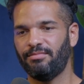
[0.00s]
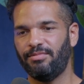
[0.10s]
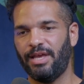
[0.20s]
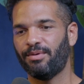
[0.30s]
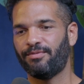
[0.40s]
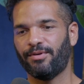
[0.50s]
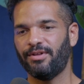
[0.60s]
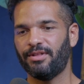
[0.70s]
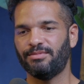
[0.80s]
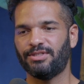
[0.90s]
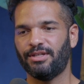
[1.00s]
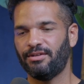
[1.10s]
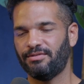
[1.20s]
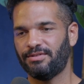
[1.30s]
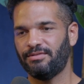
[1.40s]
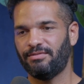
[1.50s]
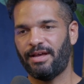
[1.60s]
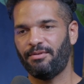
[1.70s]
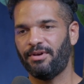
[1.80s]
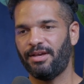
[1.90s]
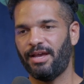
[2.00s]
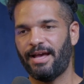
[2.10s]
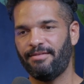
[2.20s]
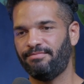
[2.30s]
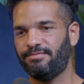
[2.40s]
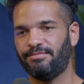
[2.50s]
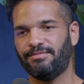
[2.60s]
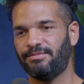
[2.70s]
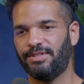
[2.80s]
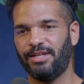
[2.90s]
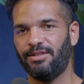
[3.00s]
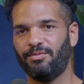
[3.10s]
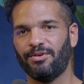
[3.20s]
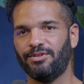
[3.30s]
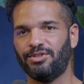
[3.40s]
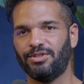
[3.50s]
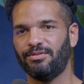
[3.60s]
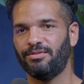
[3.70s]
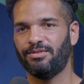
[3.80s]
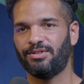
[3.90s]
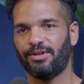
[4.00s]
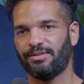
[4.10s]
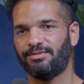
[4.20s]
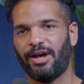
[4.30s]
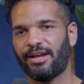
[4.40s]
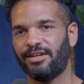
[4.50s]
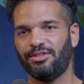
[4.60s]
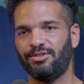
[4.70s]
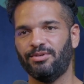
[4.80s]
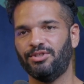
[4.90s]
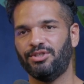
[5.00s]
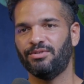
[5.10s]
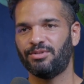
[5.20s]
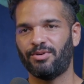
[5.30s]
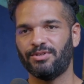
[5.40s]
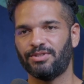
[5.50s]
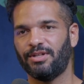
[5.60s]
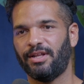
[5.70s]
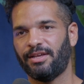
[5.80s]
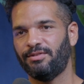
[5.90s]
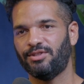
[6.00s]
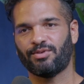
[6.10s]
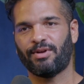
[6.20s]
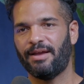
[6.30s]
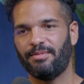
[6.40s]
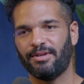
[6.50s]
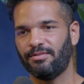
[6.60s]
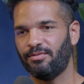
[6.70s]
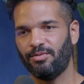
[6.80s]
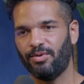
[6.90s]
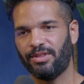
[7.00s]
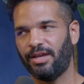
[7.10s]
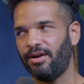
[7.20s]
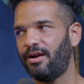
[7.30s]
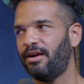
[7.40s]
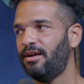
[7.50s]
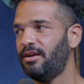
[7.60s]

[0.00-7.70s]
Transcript: they refer to themselves that way. I've said the word Jew and talking to a Jewish person, like describing what they are.